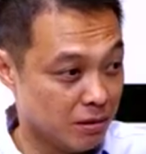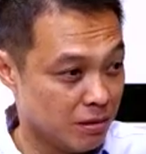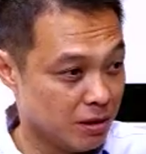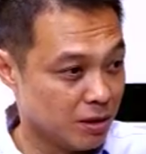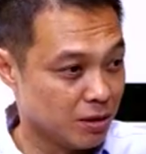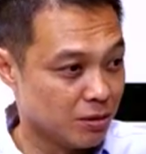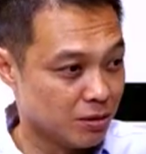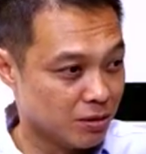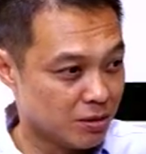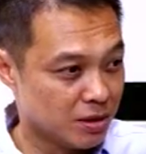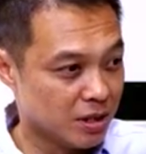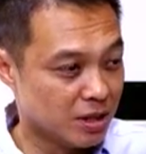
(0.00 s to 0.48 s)
you
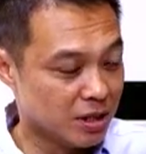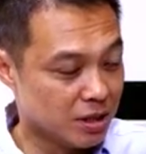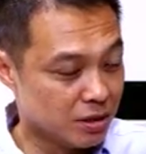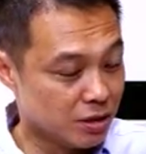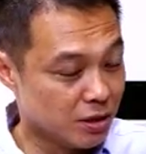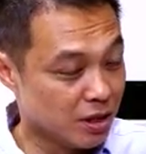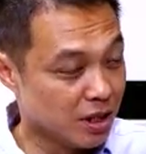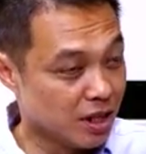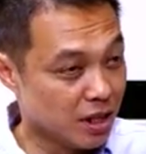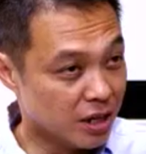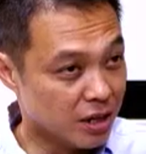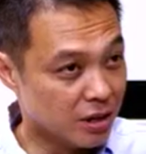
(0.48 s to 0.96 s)
know
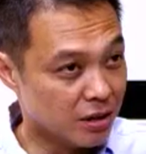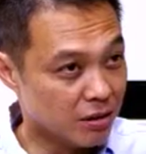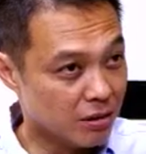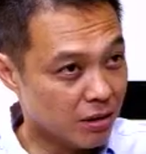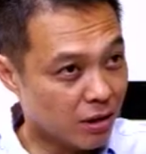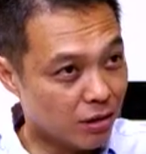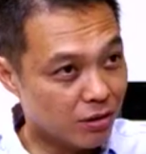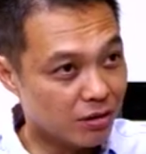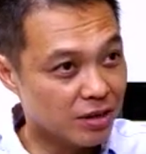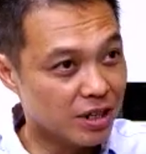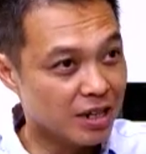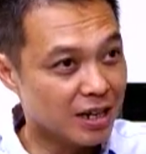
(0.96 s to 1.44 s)
to learn
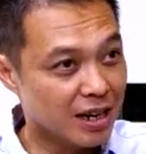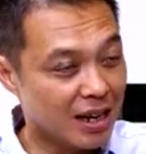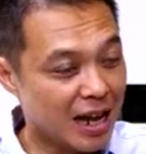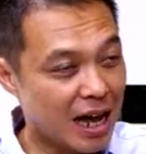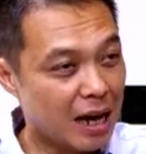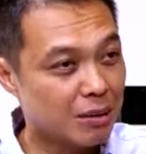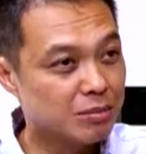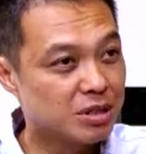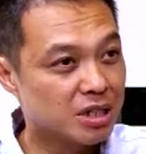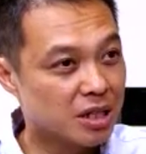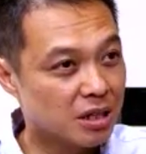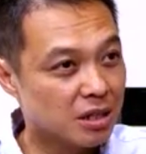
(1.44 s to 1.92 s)
not only the
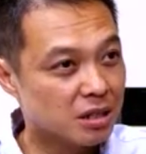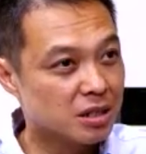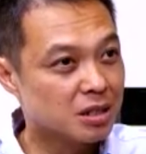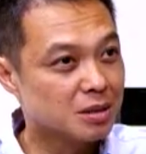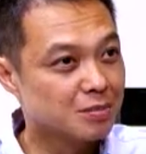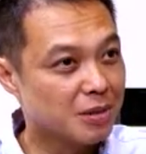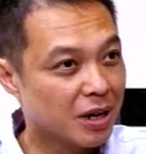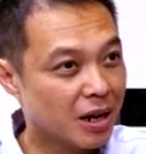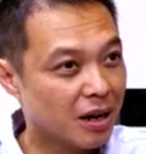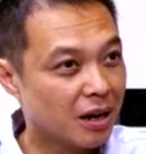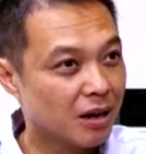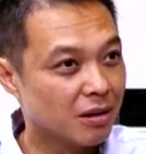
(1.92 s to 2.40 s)
lab skills
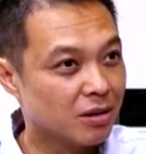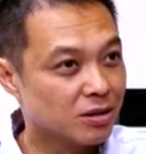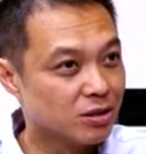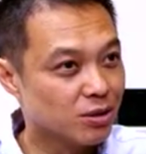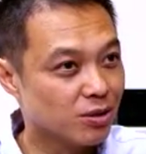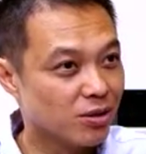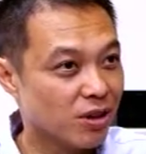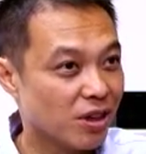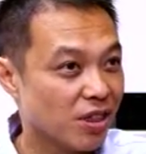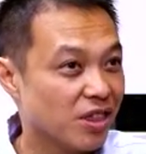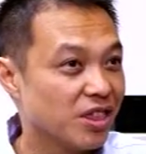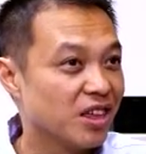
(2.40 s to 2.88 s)
but
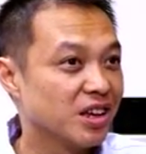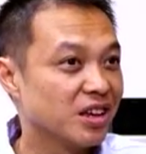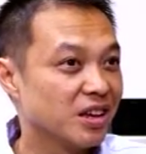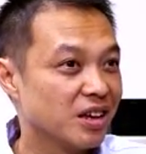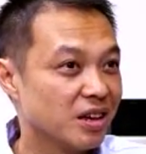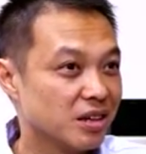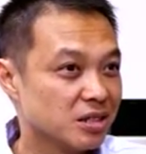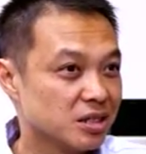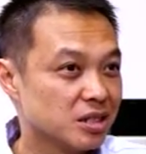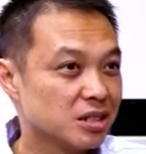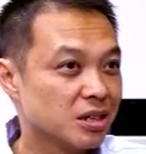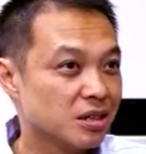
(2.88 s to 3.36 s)
also the
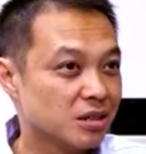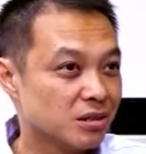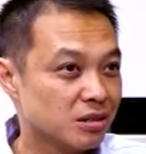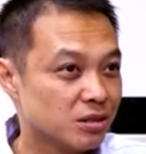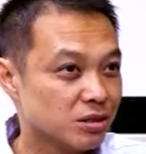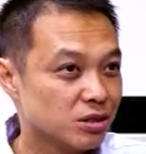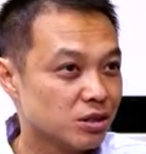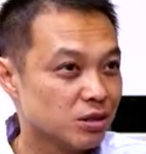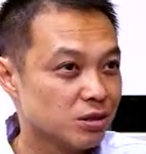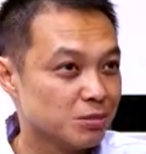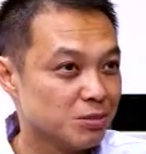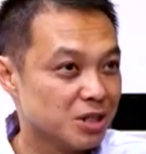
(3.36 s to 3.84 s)
thinking
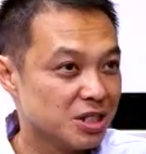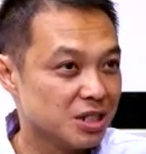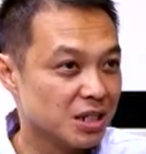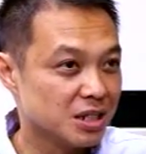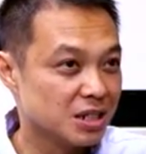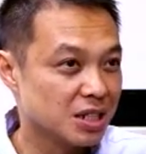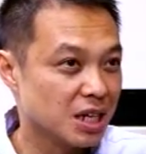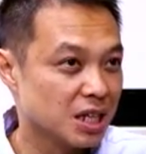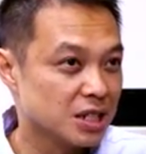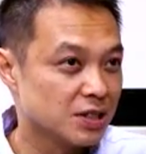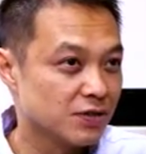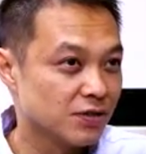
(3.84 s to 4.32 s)
skills to be
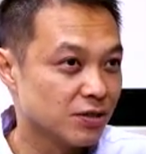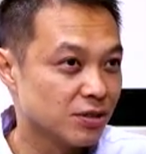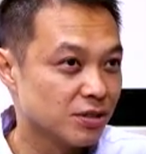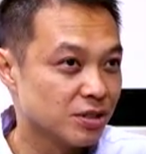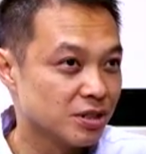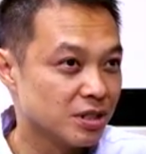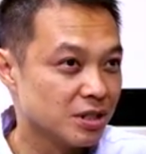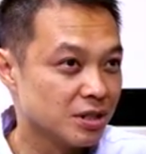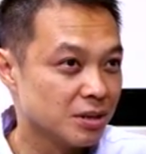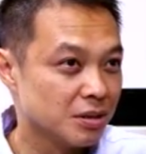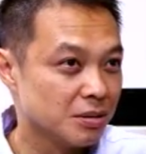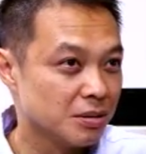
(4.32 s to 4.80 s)
successful
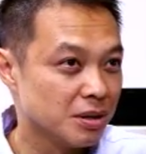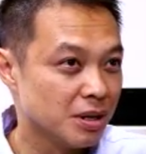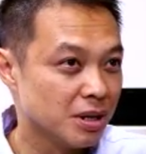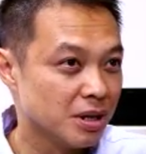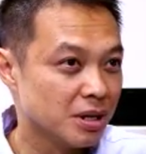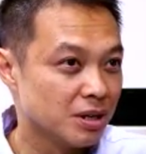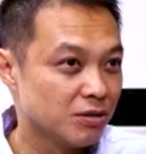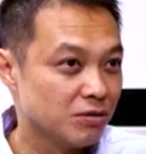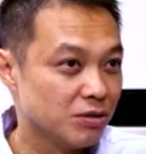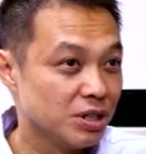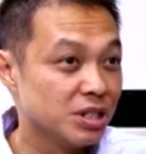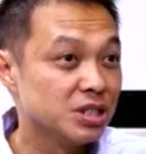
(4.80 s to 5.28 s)
in, uh,
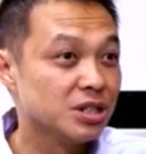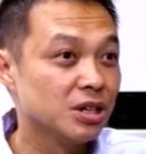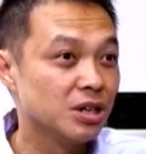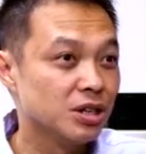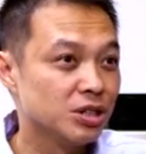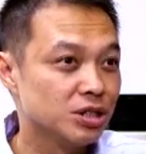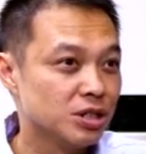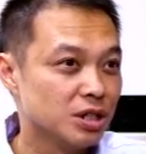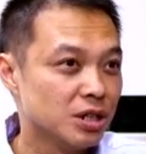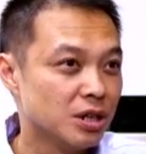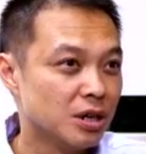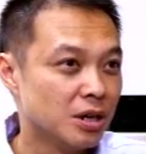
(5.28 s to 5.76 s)
in
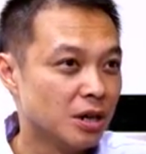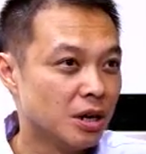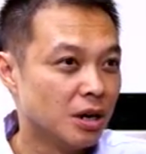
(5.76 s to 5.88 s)
research.